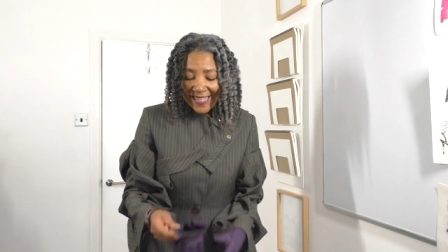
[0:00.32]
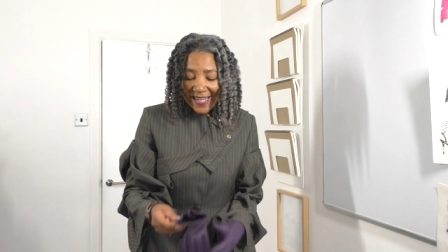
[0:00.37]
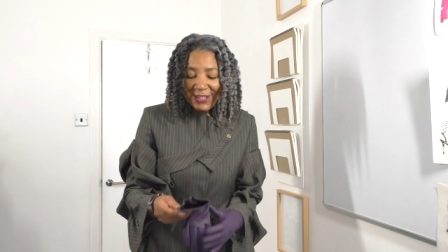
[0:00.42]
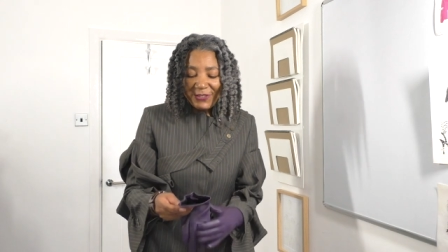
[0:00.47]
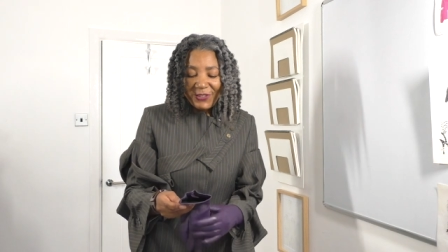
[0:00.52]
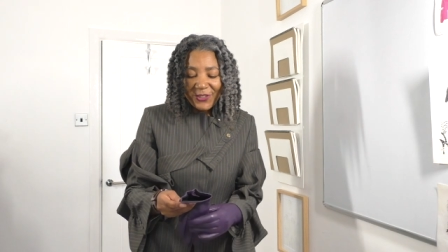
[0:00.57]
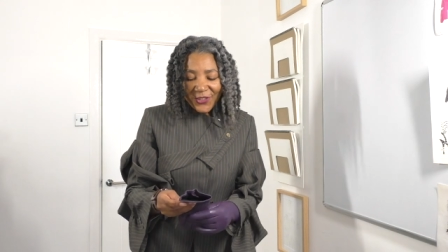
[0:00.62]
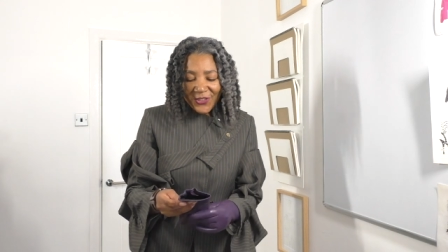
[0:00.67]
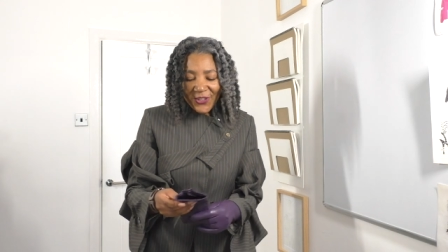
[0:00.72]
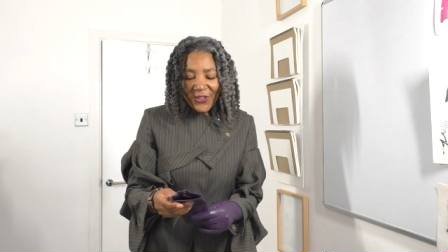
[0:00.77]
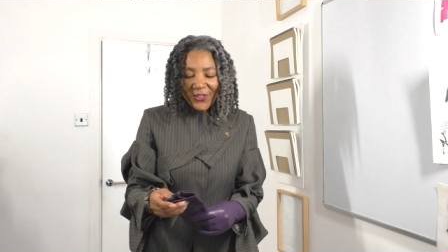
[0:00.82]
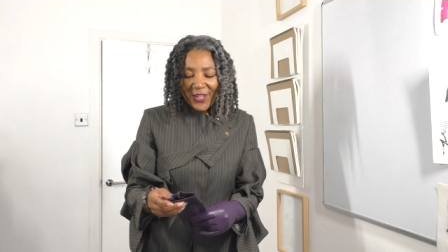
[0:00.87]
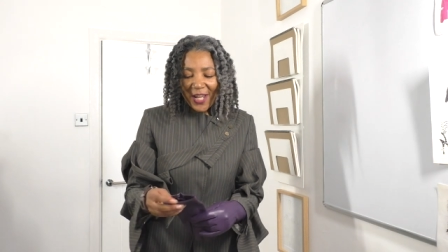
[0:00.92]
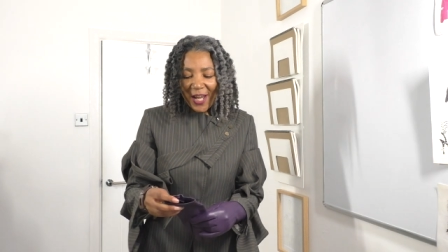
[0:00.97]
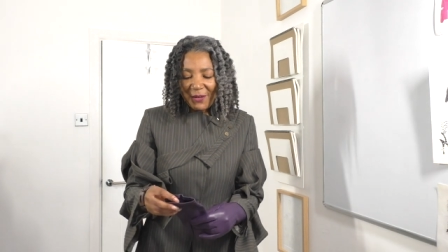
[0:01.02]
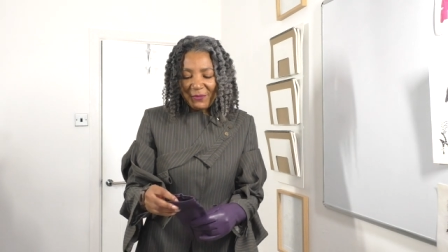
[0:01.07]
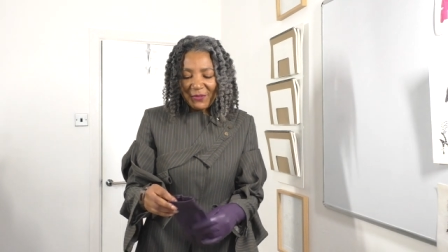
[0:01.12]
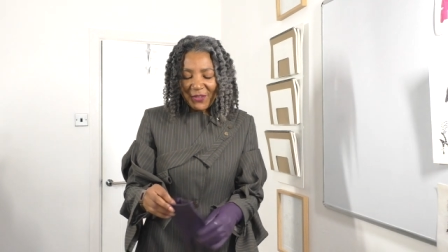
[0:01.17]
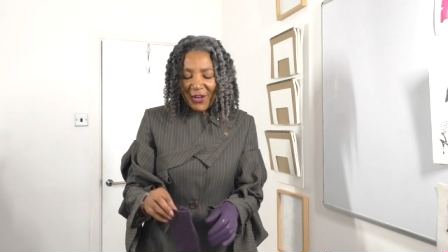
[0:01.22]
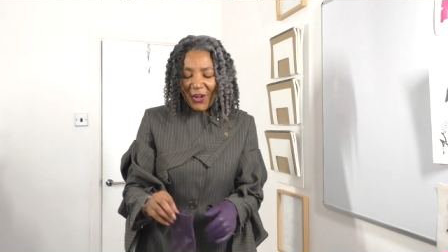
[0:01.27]
I'm sure that
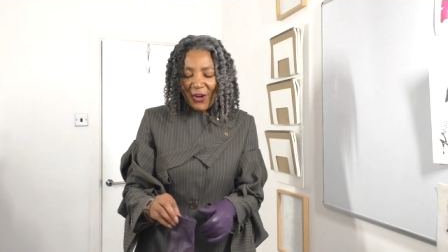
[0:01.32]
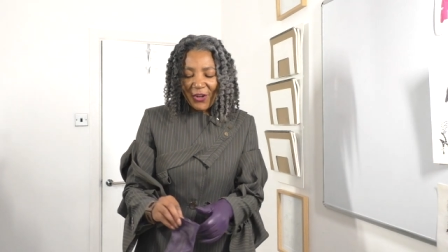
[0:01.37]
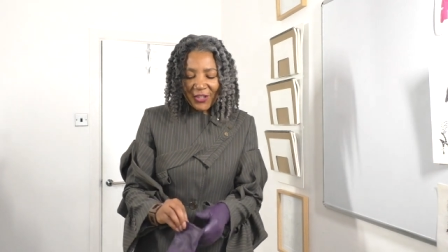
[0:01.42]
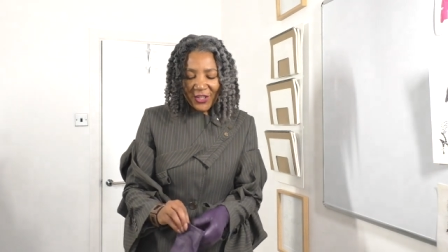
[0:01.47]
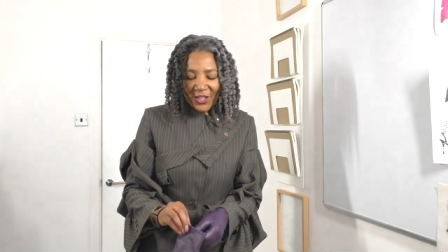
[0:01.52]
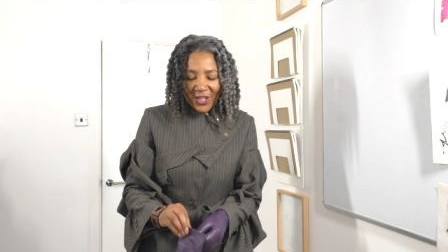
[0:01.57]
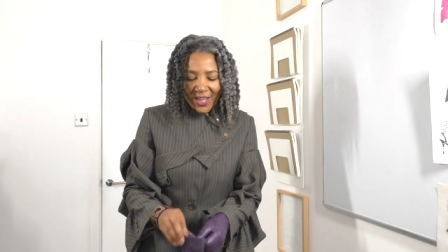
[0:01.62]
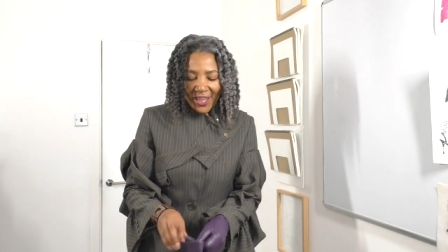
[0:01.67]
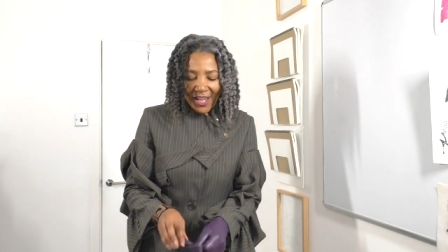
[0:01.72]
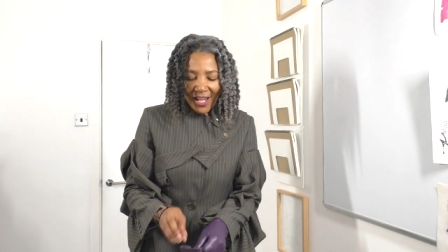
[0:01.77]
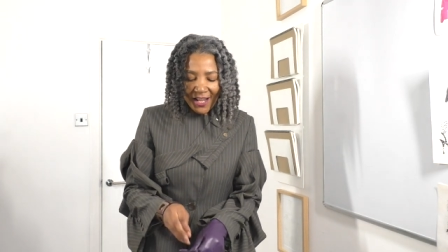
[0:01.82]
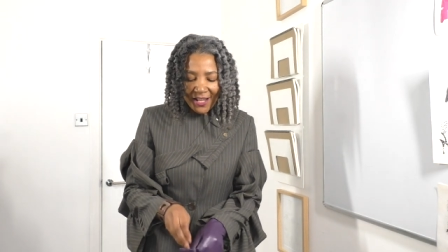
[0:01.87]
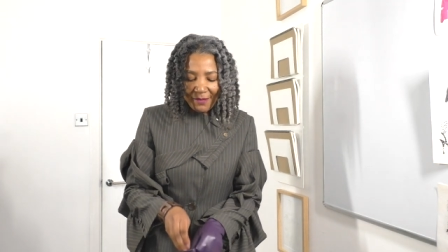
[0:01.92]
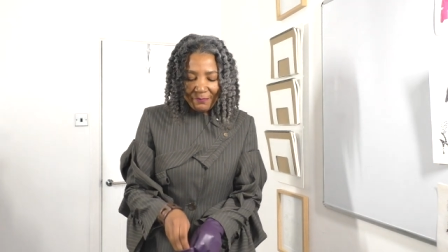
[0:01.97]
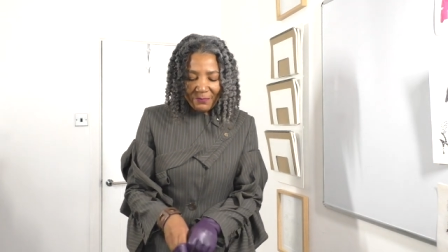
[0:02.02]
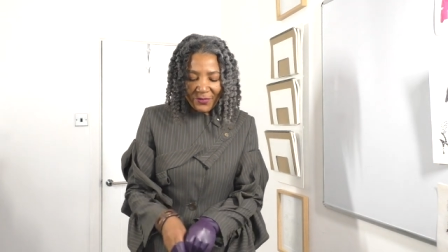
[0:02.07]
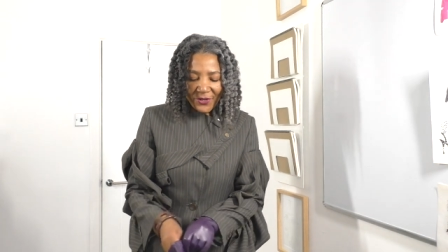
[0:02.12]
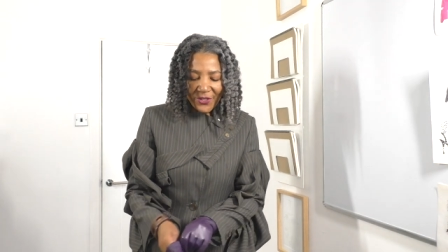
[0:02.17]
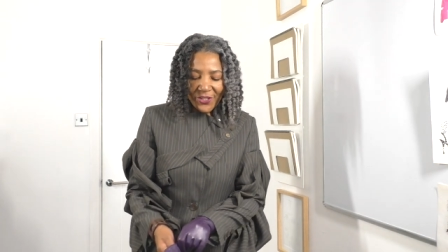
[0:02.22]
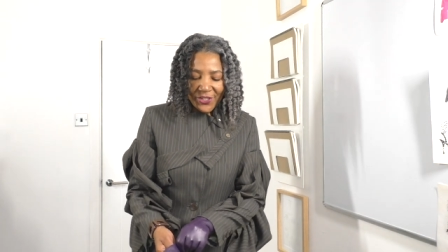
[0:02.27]
I'm not that
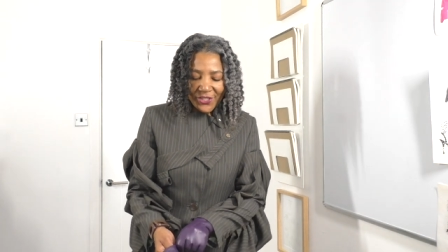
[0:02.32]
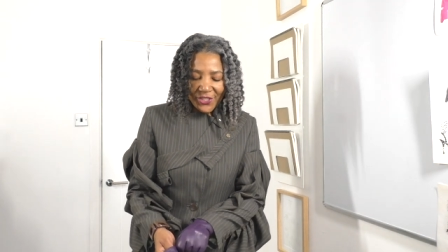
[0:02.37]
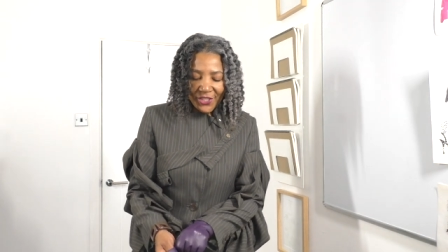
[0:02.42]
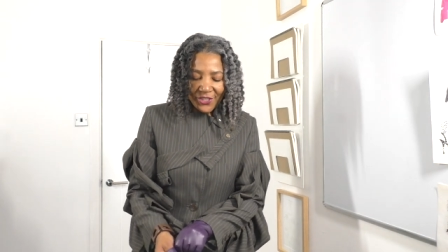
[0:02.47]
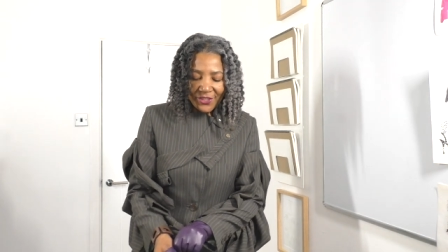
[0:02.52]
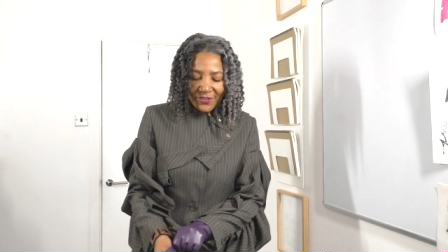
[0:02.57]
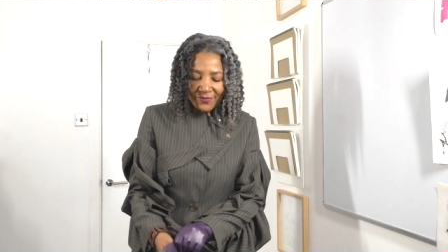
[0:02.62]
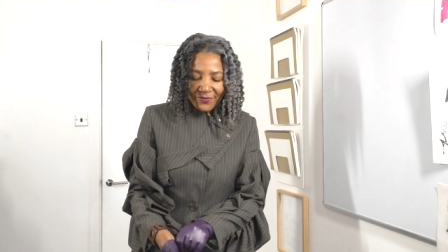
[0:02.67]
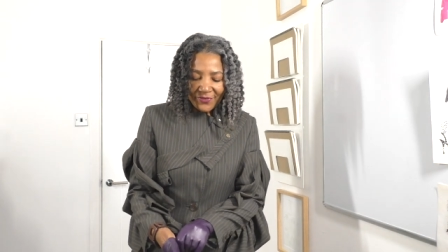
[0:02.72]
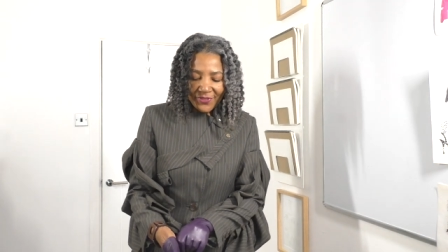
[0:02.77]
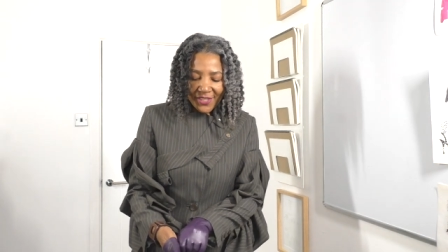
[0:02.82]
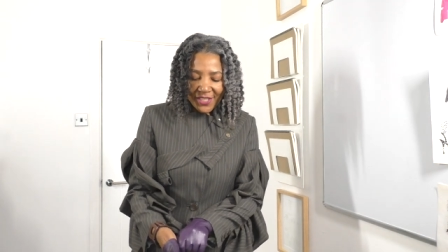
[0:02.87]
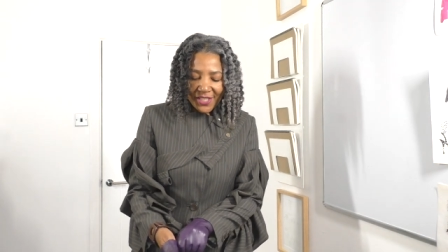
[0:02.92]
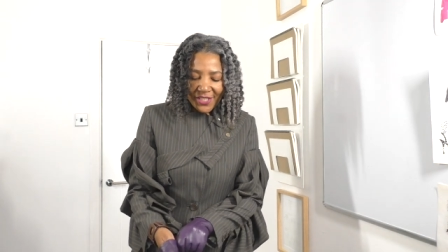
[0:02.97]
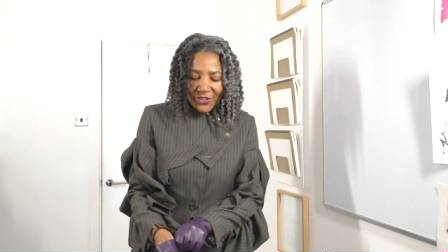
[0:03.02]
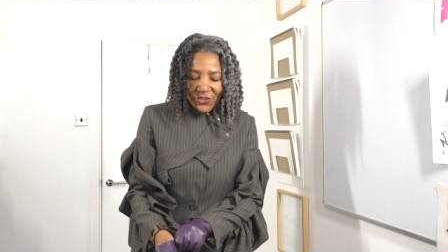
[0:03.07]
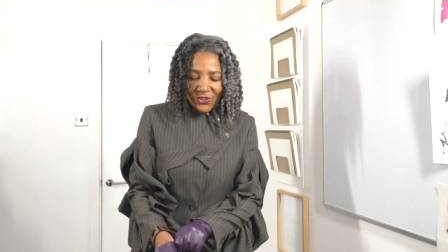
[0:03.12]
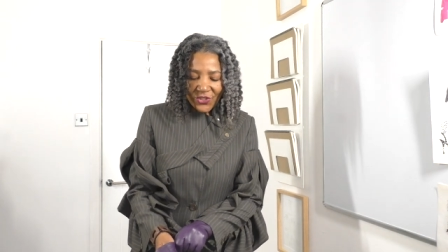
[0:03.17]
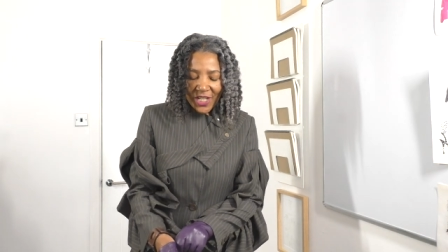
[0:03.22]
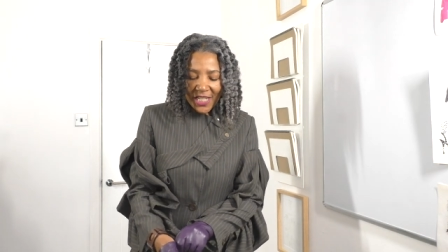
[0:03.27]
person,
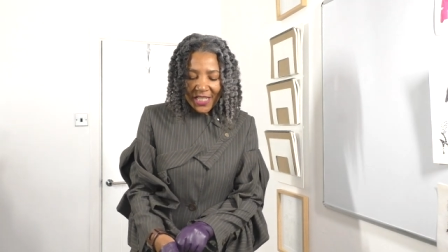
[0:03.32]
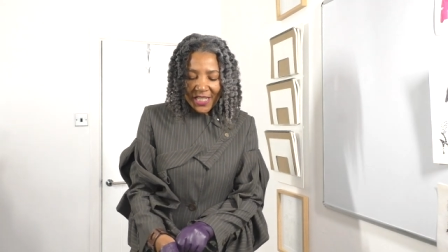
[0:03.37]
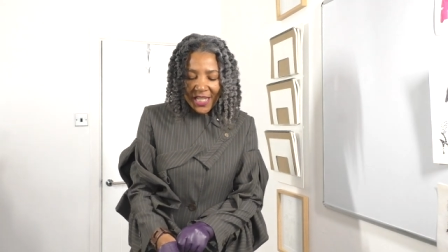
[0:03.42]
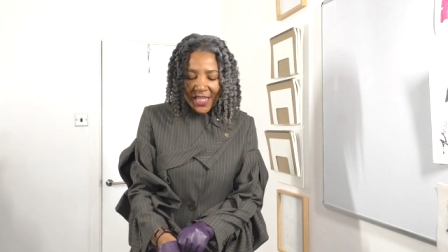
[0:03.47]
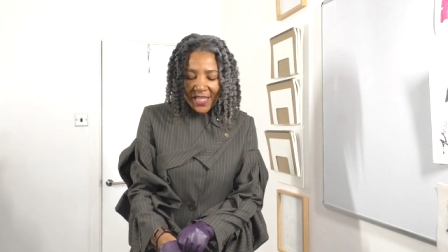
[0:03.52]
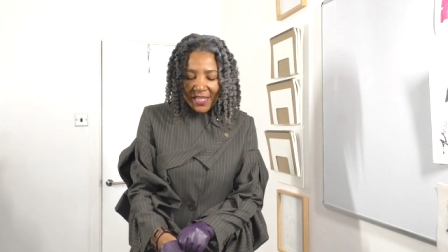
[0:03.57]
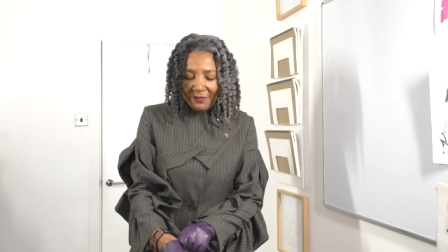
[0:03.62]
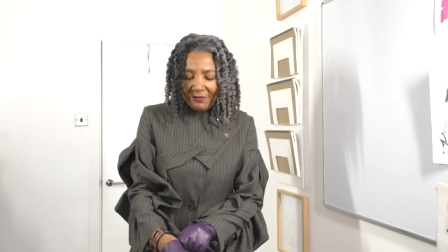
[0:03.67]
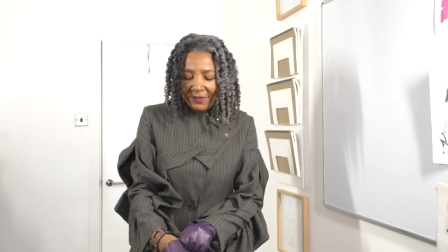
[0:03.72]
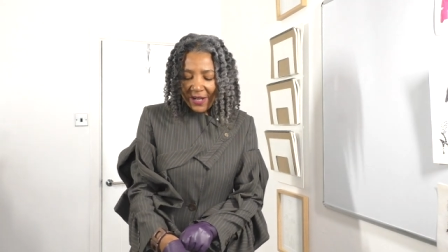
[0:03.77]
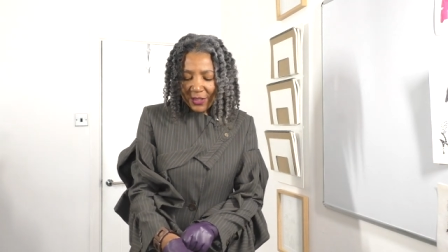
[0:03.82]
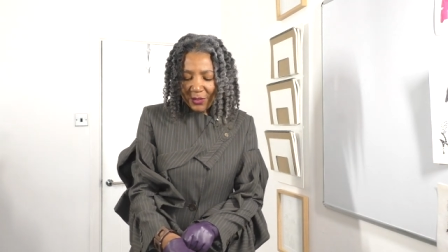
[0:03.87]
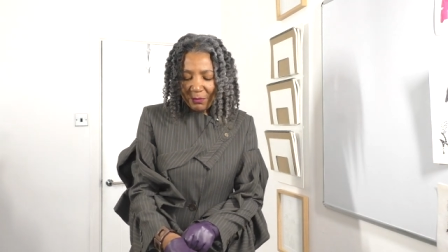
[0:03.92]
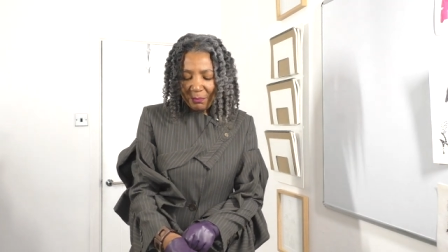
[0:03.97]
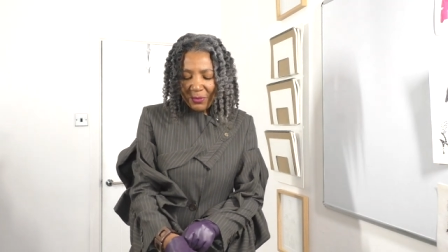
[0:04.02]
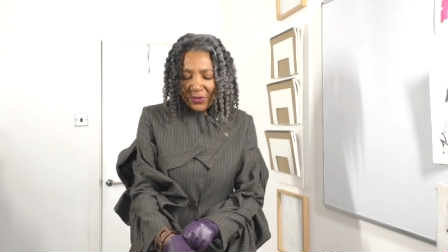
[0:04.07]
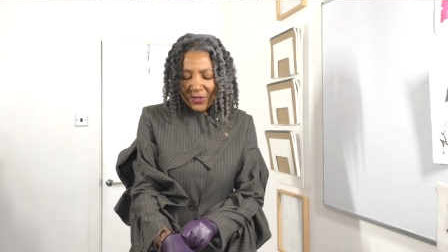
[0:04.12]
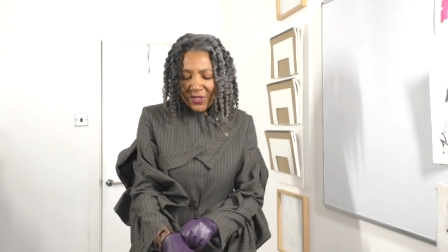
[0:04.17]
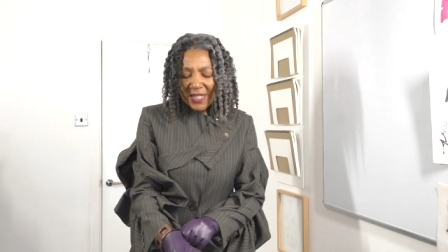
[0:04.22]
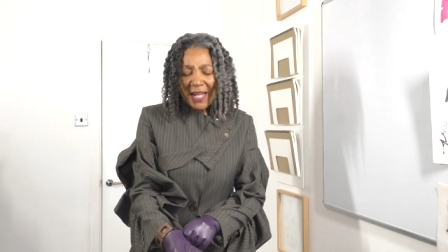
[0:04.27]
such a geeky fashion
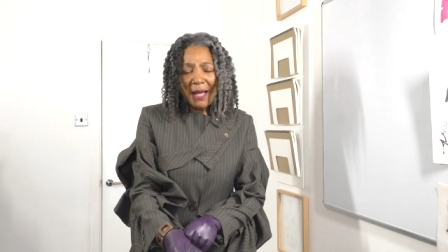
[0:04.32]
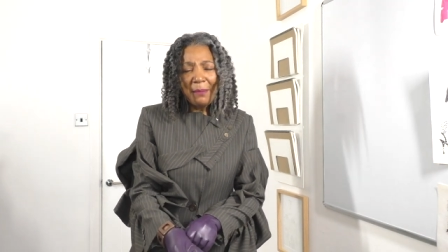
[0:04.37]
person.